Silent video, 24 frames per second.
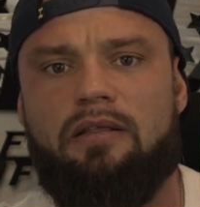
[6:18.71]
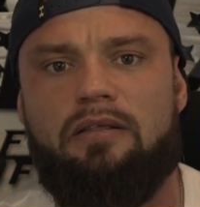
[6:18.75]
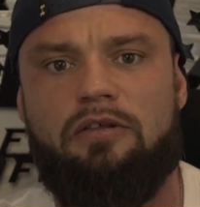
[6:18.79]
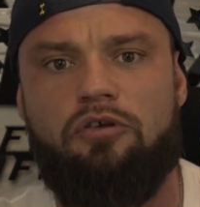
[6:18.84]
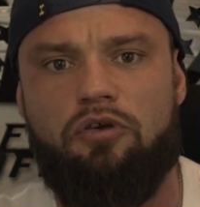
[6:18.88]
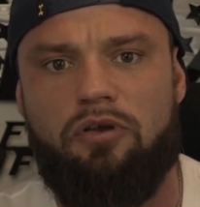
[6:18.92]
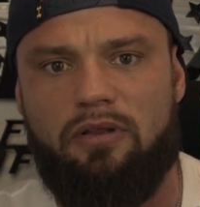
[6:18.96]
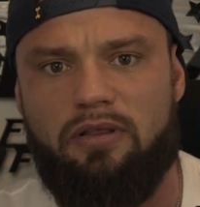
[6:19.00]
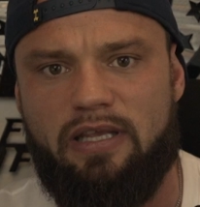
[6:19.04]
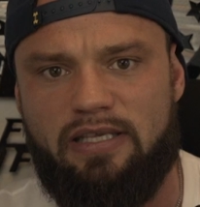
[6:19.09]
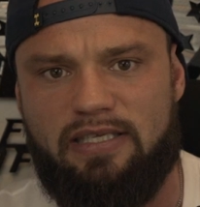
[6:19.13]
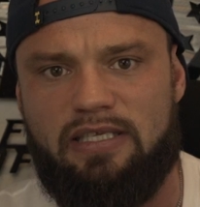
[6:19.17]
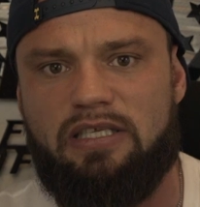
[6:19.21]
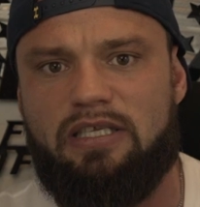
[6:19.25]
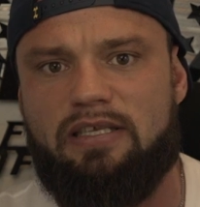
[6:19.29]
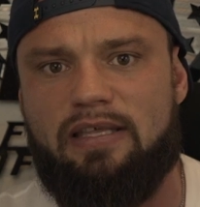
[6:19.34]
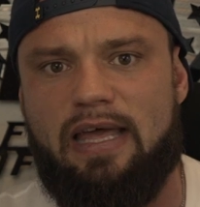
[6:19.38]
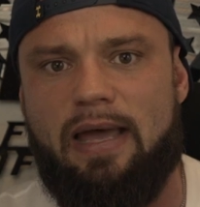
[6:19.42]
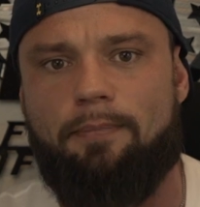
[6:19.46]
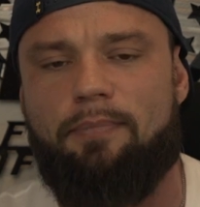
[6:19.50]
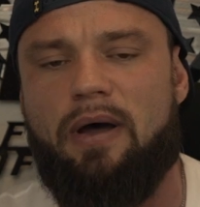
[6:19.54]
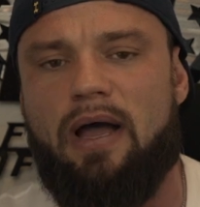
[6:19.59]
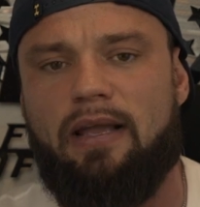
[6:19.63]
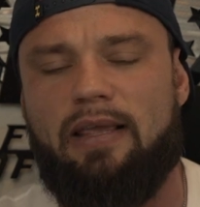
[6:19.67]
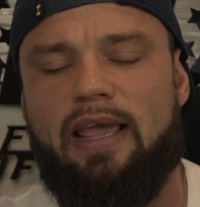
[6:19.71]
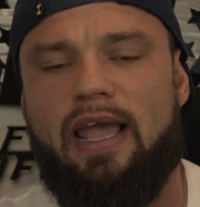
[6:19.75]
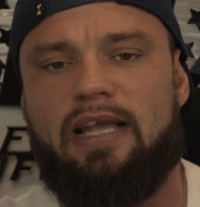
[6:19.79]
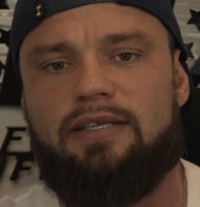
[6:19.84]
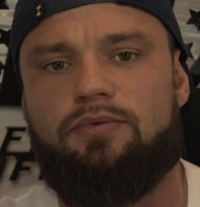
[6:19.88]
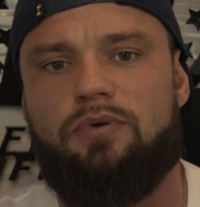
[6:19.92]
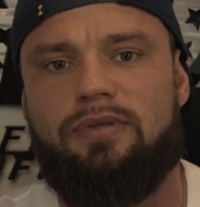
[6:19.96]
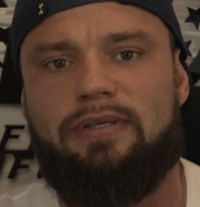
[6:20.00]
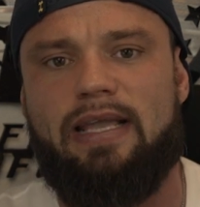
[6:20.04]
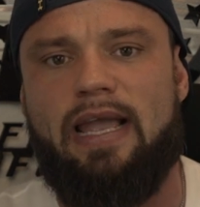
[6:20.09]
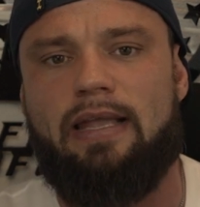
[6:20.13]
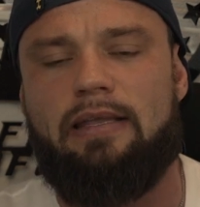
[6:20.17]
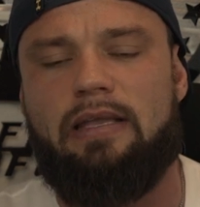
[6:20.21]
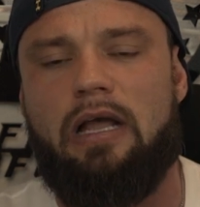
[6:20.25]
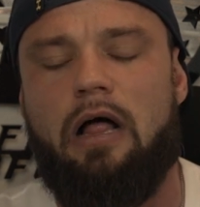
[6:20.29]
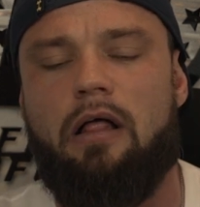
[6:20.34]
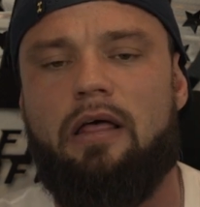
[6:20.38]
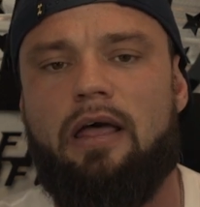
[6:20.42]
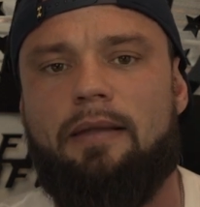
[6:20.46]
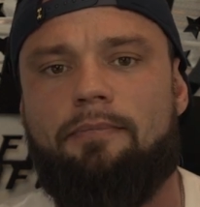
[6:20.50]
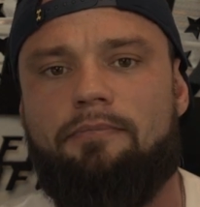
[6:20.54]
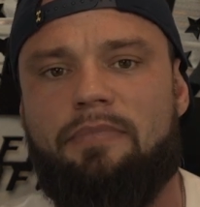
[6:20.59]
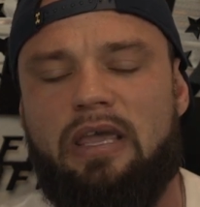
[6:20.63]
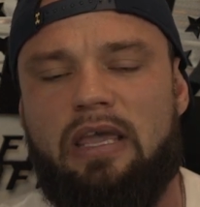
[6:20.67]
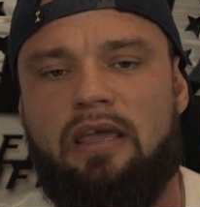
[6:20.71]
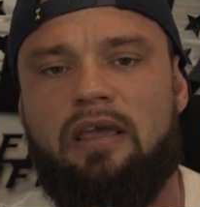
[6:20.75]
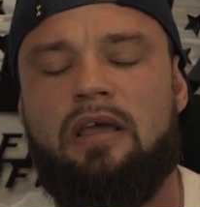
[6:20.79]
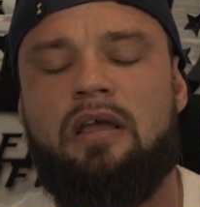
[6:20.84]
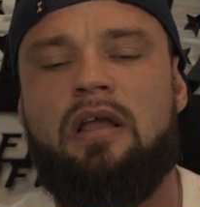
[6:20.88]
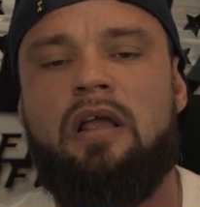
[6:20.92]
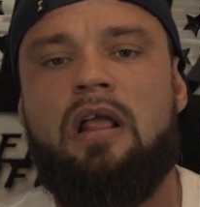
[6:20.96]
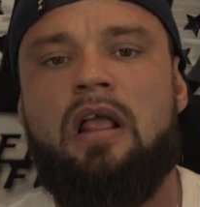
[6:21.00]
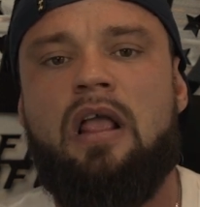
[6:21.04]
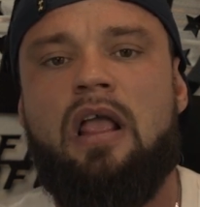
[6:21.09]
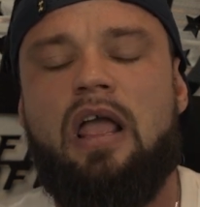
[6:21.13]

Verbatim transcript: You can listen to that podcast with Danielle and me.